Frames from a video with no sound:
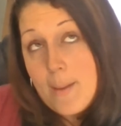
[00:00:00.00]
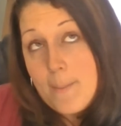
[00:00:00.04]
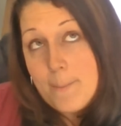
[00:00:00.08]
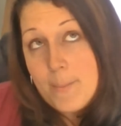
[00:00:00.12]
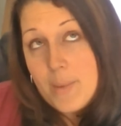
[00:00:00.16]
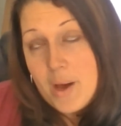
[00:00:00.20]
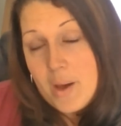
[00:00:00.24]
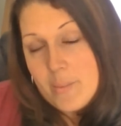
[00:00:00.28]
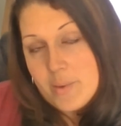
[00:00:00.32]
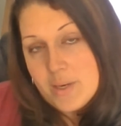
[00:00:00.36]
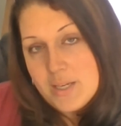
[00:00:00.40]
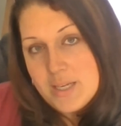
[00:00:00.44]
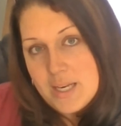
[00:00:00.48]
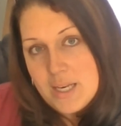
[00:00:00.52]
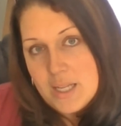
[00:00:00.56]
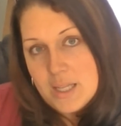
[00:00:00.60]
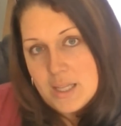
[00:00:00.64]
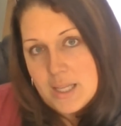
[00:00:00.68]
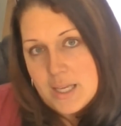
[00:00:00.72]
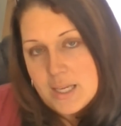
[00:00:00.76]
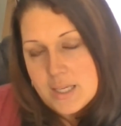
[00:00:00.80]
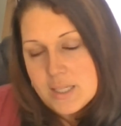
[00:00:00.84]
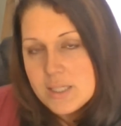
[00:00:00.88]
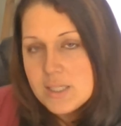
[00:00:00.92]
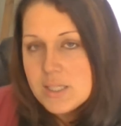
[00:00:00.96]
mama did it
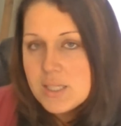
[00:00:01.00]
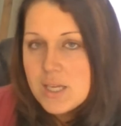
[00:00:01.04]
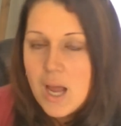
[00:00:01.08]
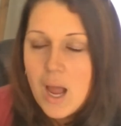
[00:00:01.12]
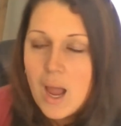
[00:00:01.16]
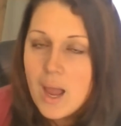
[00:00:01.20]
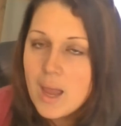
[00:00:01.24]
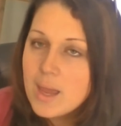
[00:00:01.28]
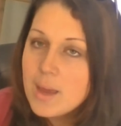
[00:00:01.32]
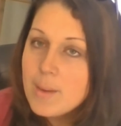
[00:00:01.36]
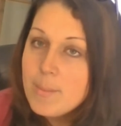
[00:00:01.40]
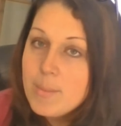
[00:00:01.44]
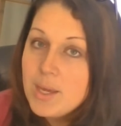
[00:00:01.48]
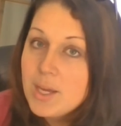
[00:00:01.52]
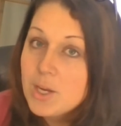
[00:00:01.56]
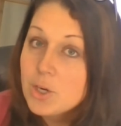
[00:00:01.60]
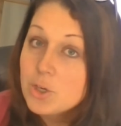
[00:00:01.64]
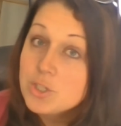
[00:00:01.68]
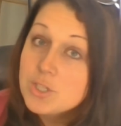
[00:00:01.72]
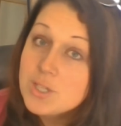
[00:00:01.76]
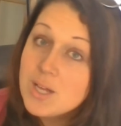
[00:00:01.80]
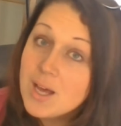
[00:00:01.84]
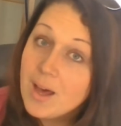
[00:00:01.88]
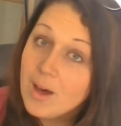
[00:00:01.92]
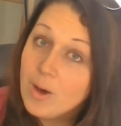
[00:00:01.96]
list, I am here
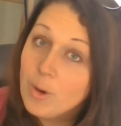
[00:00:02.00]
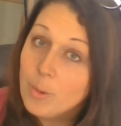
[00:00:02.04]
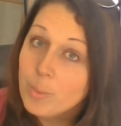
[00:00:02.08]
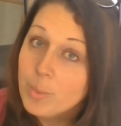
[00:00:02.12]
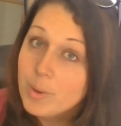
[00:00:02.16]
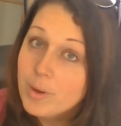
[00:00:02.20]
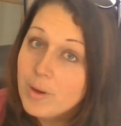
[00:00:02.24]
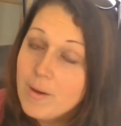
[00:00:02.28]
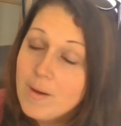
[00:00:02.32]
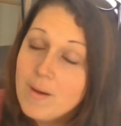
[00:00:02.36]
to help.